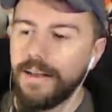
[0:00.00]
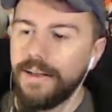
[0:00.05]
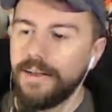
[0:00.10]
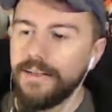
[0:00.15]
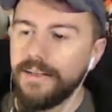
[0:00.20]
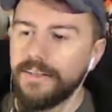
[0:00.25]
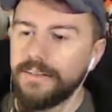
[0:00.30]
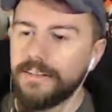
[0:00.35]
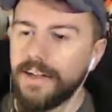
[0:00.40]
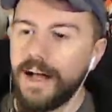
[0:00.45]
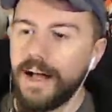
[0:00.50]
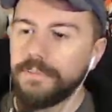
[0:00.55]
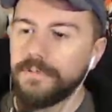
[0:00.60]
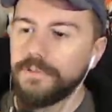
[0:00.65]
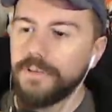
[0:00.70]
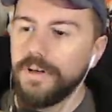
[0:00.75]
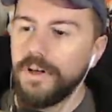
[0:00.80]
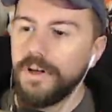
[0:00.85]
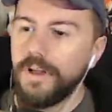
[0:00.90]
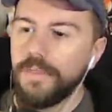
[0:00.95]
He
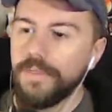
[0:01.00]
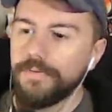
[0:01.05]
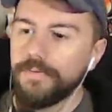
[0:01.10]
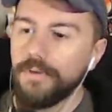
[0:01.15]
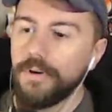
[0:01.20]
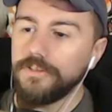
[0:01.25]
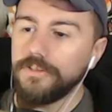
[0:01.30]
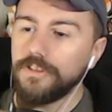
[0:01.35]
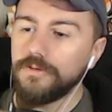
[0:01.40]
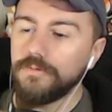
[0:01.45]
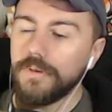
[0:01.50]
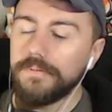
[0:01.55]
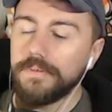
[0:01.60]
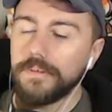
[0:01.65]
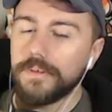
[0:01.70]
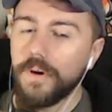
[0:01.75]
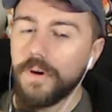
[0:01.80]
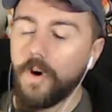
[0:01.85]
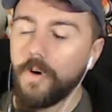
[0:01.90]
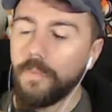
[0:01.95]
stops, throws his
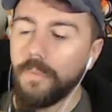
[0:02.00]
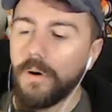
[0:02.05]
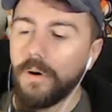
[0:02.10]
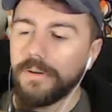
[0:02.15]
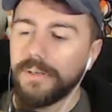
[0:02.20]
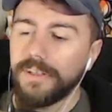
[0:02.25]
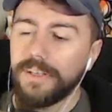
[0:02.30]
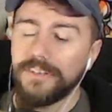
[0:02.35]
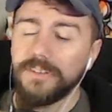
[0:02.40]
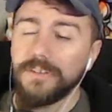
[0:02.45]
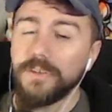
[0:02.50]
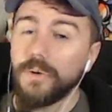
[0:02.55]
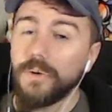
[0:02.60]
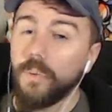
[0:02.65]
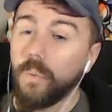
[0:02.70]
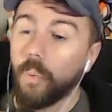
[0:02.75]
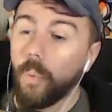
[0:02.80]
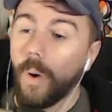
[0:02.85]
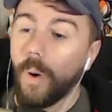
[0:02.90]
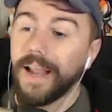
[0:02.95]
Rifted Cobalt. It doesn't
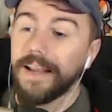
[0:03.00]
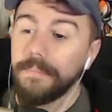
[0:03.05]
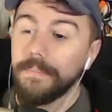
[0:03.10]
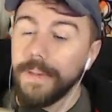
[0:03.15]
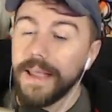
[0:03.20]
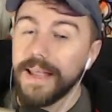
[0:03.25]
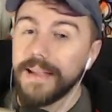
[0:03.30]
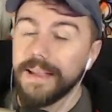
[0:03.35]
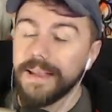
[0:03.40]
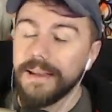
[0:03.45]
quite make